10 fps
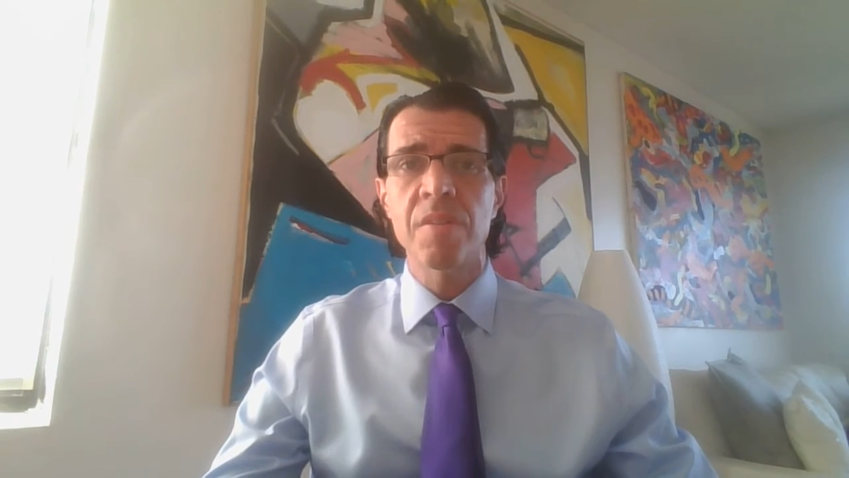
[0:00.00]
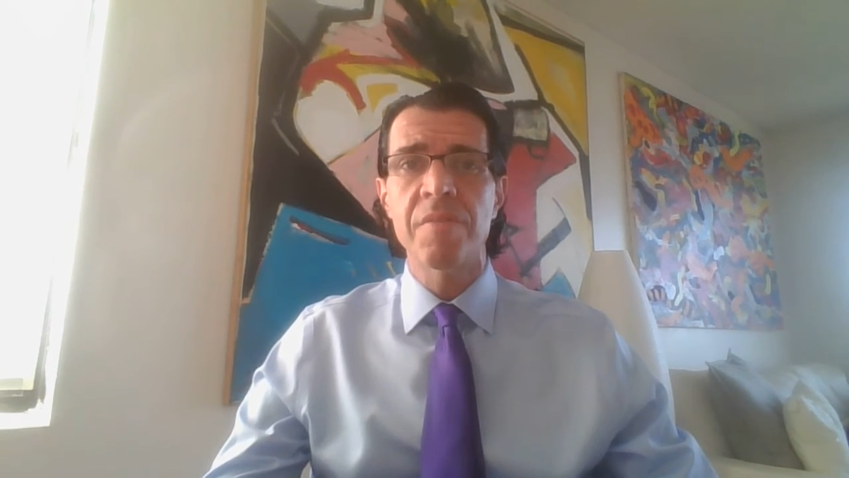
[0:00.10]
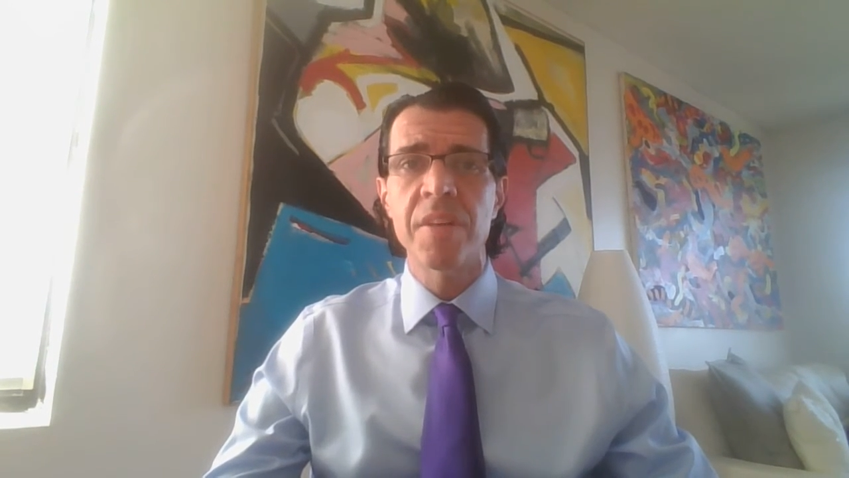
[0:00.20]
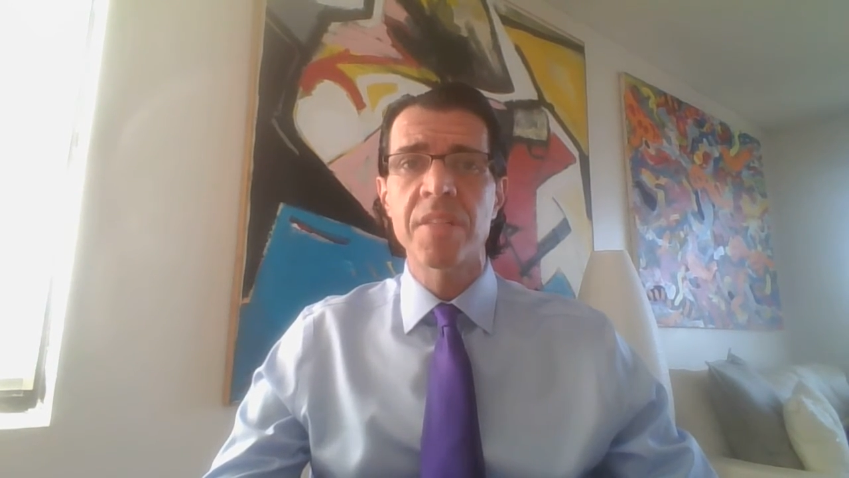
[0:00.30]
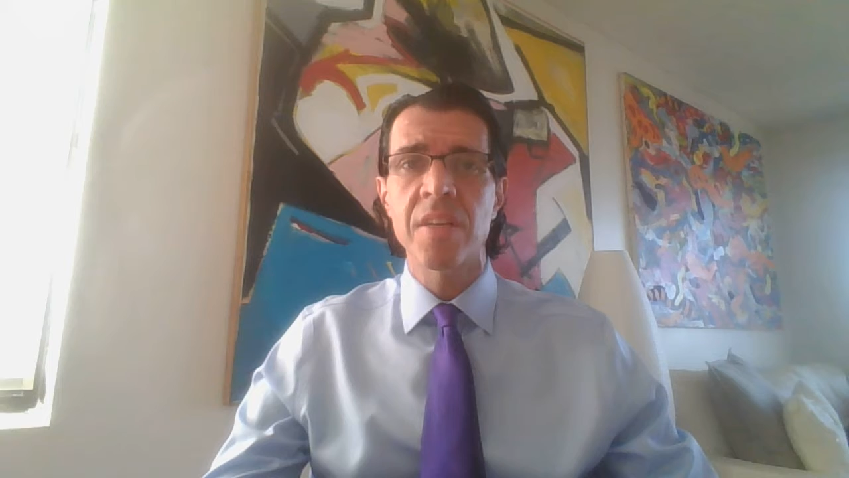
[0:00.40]

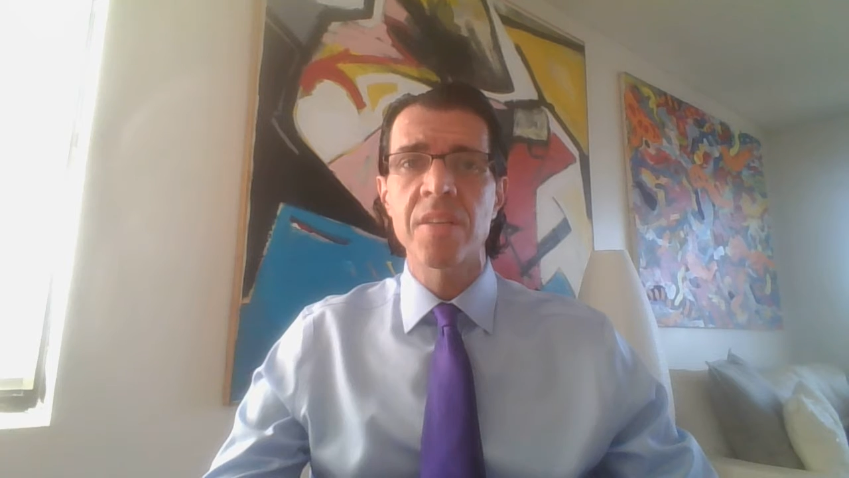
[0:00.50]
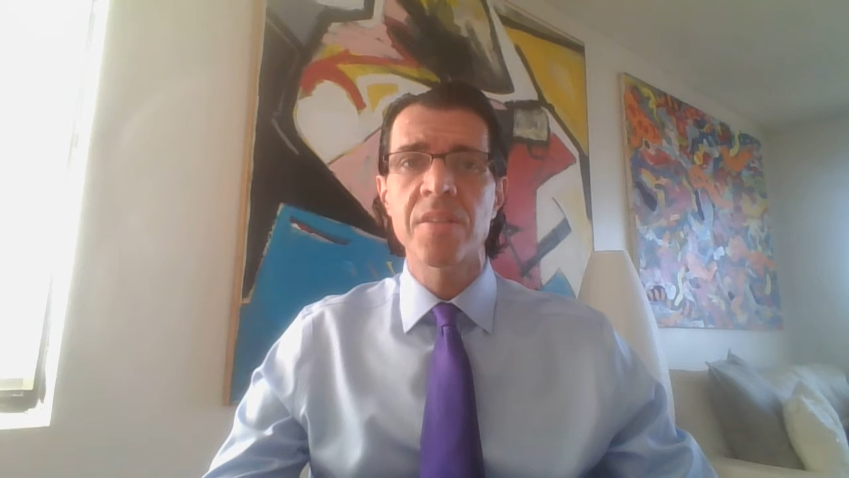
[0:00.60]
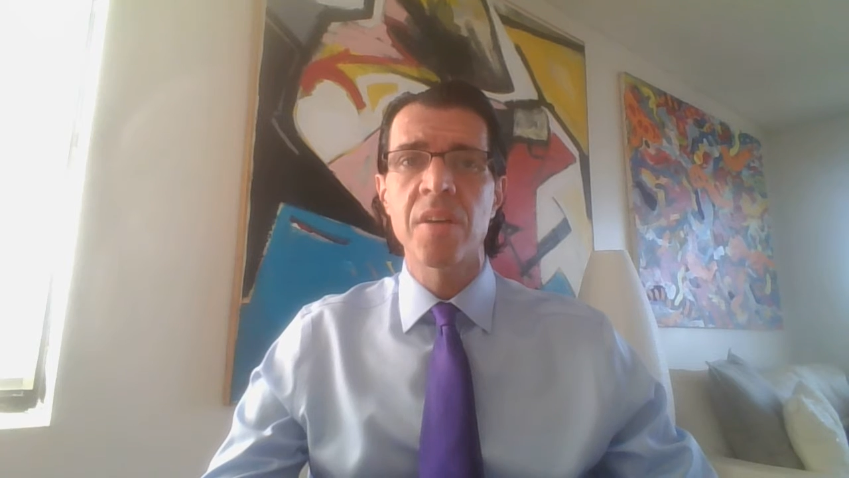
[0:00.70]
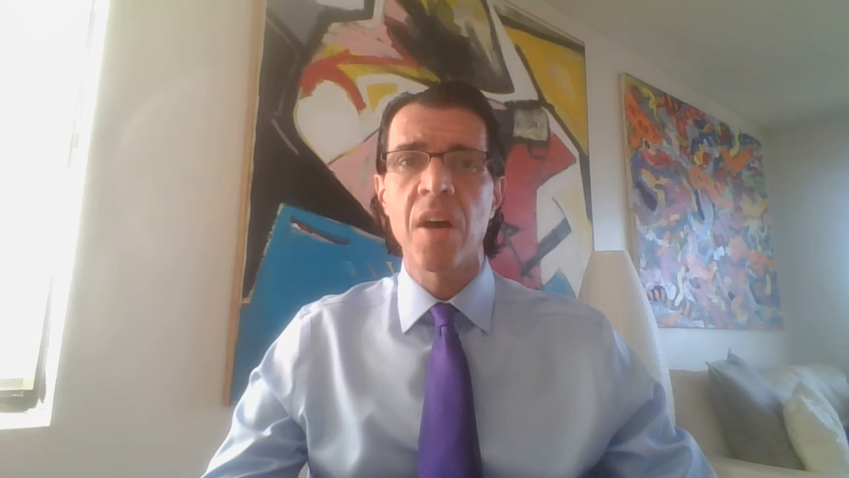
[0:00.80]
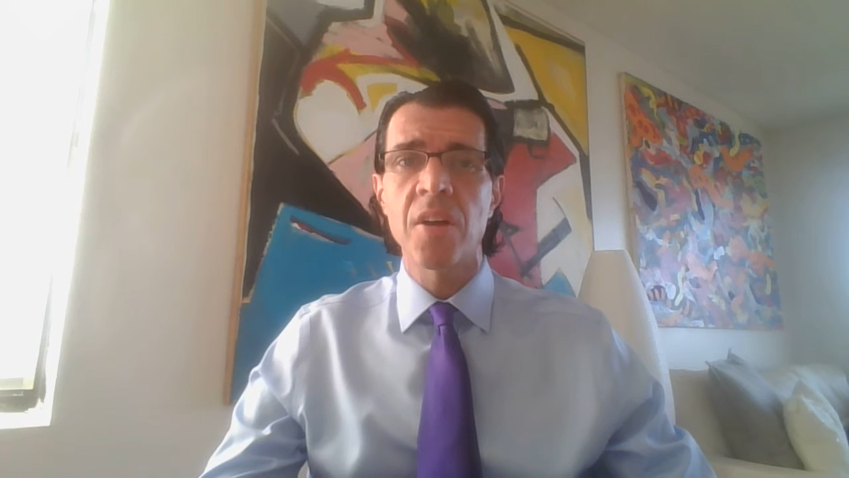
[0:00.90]
of
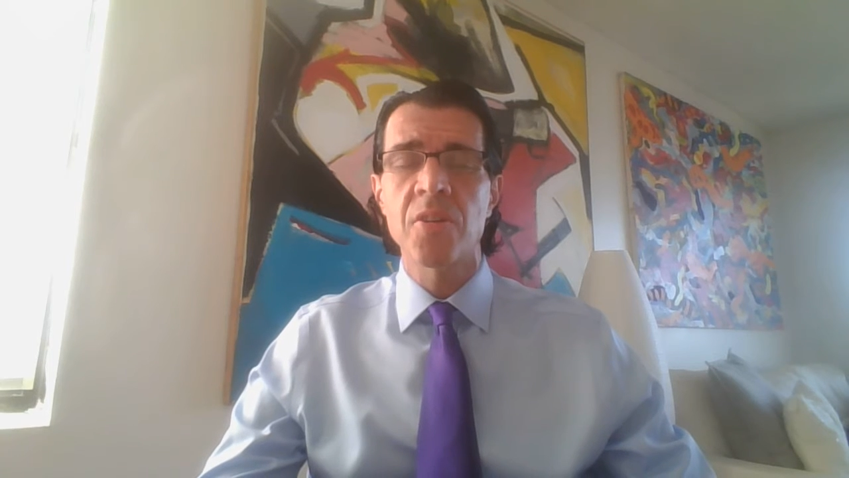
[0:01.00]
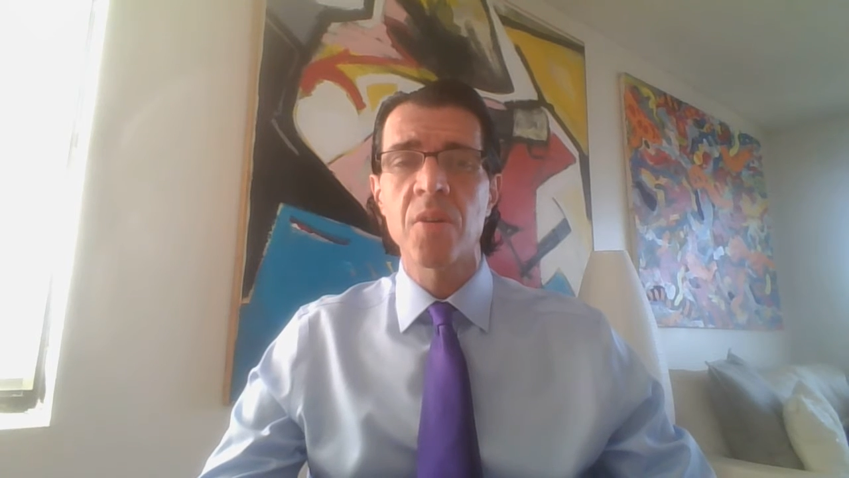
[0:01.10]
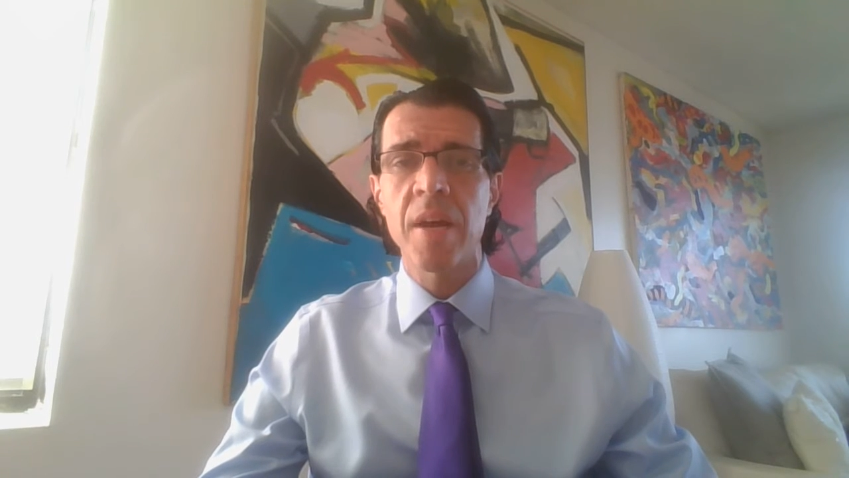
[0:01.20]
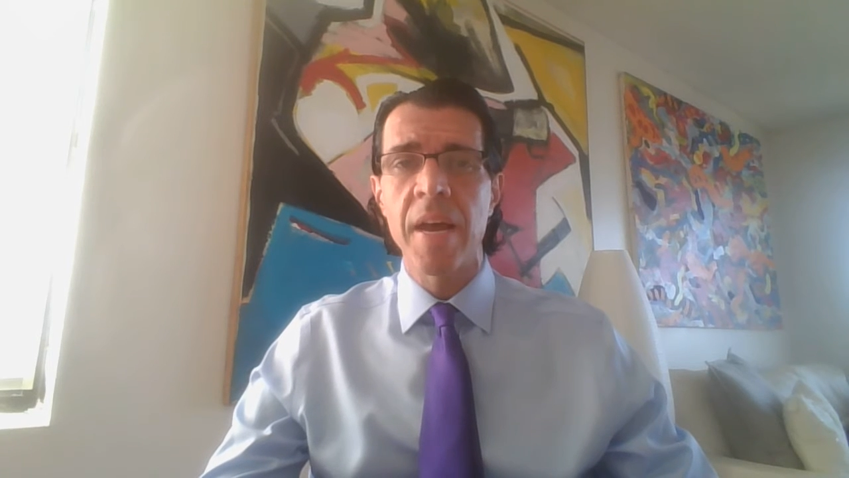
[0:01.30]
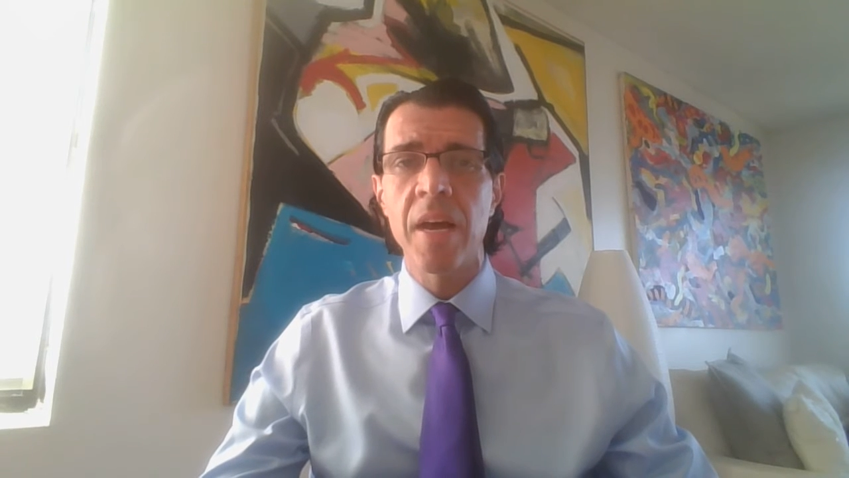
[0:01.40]
visas
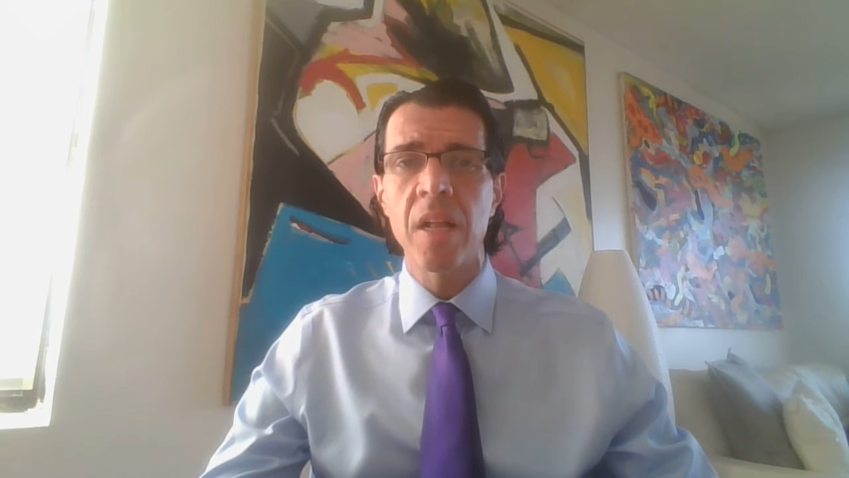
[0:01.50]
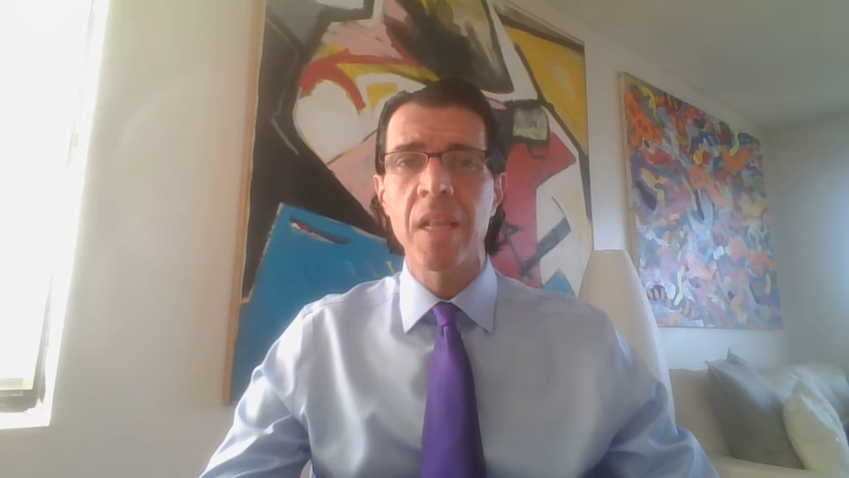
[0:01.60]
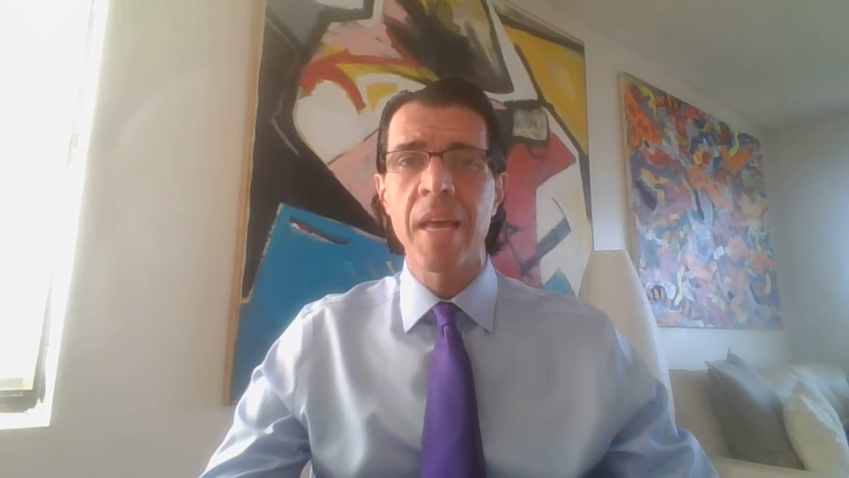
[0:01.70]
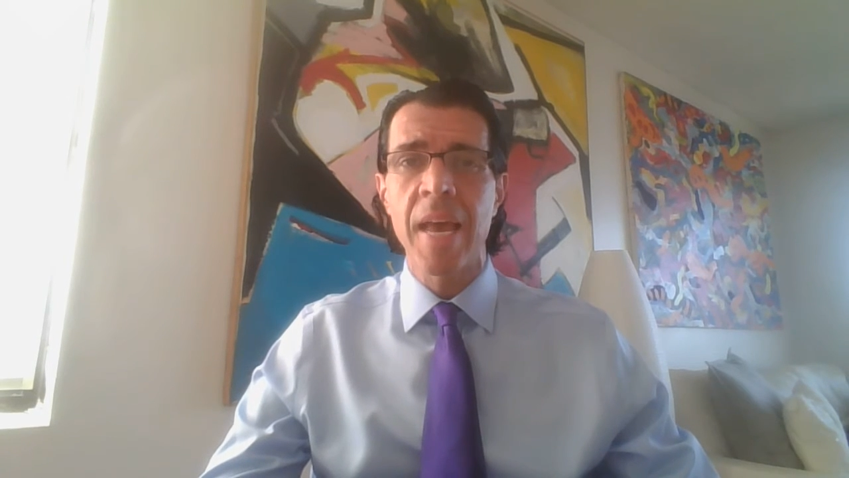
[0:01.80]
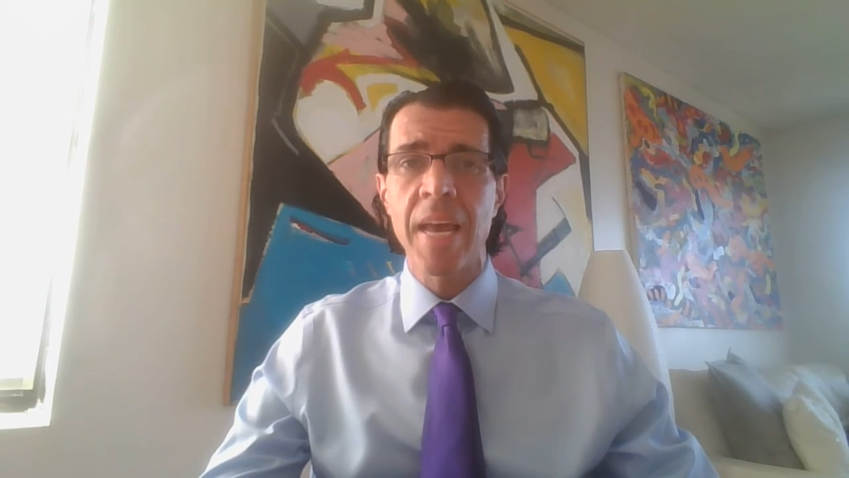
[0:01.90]
under L,